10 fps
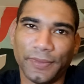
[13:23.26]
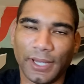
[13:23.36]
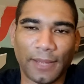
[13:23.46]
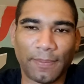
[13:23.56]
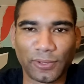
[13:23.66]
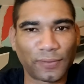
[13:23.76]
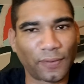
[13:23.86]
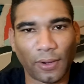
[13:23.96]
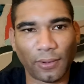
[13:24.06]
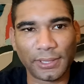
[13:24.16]
I push
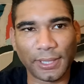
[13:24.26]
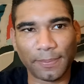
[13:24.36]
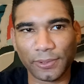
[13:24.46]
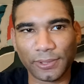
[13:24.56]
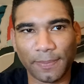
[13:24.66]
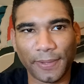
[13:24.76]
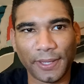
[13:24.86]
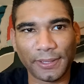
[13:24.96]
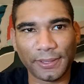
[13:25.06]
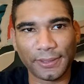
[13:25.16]
forward. I push the
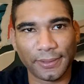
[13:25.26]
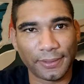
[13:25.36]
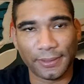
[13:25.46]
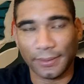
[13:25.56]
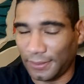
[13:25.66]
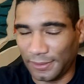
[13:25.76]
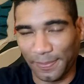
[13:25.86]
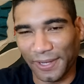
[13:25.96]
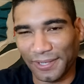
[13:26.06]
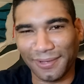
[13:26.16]
pace,
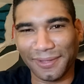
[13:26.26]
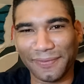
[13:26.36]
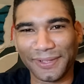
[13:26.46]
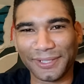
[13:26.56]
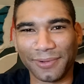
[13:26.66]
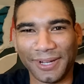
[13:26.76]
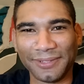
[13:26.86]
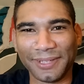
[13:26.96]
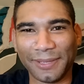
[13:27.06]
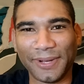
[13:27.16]
especially in the first
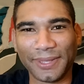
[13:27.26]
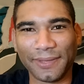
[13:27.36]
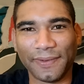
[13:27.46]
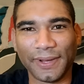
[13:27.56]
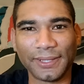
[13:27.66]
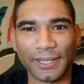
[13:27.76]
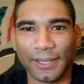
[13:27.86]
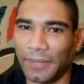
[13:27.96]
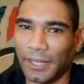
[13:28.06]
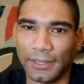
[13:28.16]
round. I bring the fight.
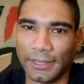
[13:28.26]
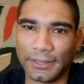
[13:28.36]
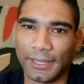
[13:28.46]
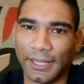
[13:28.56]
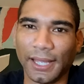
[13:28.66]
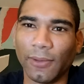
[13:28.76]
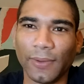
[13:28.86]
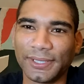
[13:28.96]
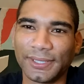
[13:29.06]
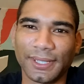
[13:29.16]
I
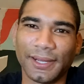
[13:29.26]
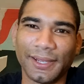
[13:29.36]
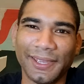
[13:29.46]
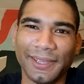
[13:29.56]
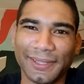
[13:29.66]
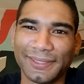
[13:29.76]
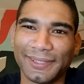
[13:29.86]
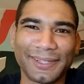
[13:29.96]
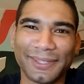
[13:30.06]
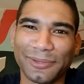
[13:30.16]
already study him. There's
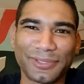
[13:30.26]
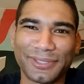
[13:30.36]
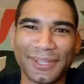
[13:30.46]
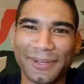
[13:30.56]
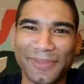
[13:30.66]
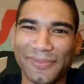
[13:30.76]
nothing to study